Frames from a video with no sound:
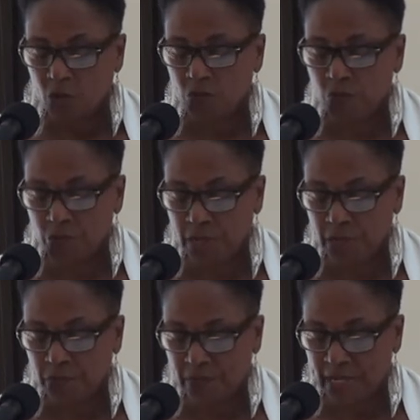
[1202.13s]

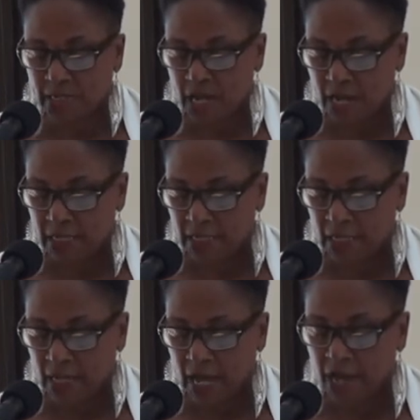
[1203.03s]

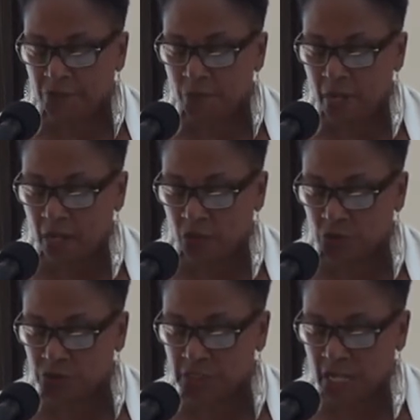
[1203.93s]
Redlining after my
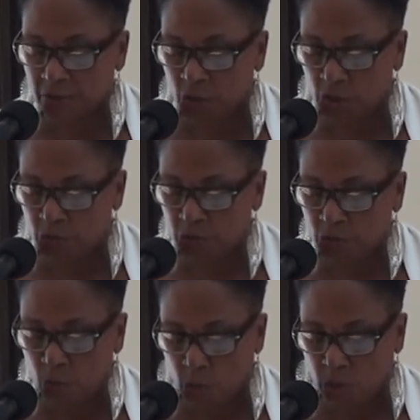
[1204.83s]
uncles came home
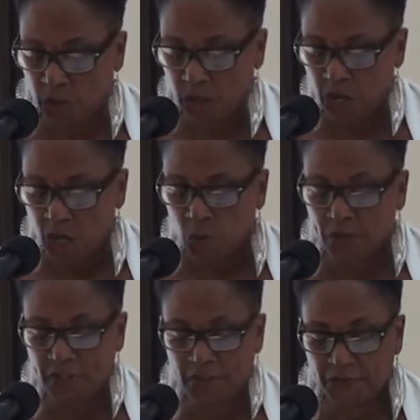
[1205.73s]
from war,
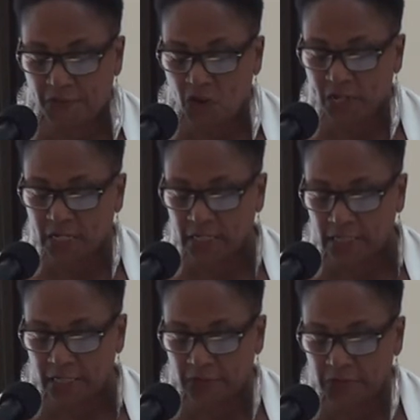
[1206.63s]
where they fought and
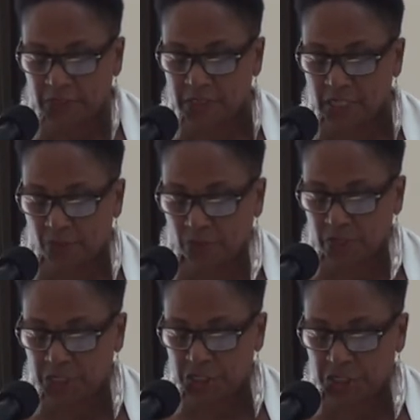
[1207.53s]
lived in
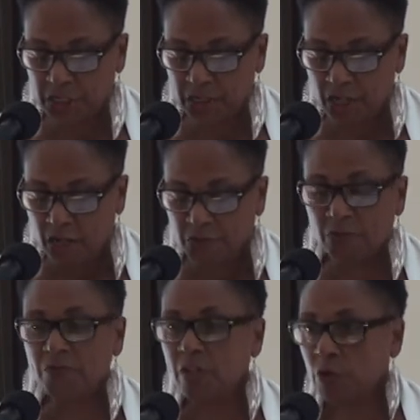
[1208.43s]
separation
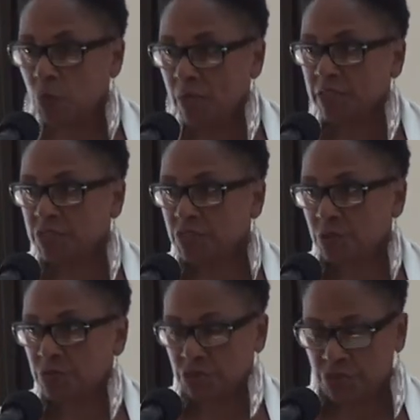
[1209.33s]
from fellow white
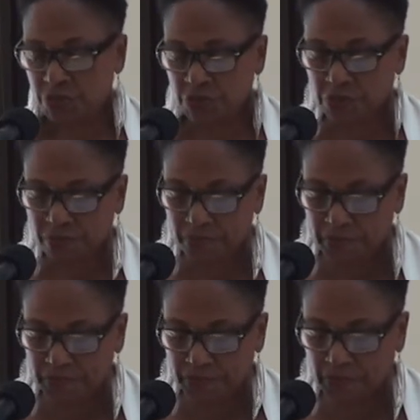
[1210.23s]
soldiers,
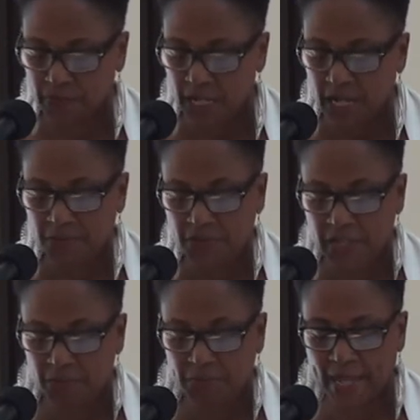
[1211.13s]
and
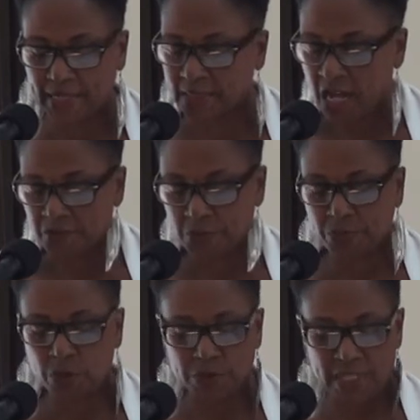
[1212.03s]
then Black Lives
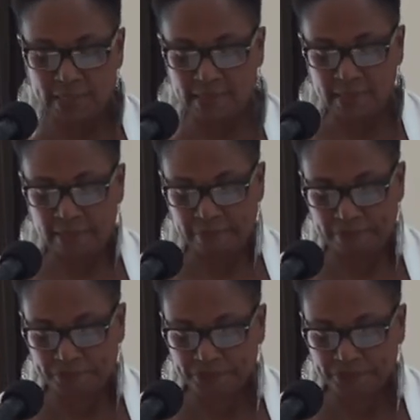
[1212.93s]
protested.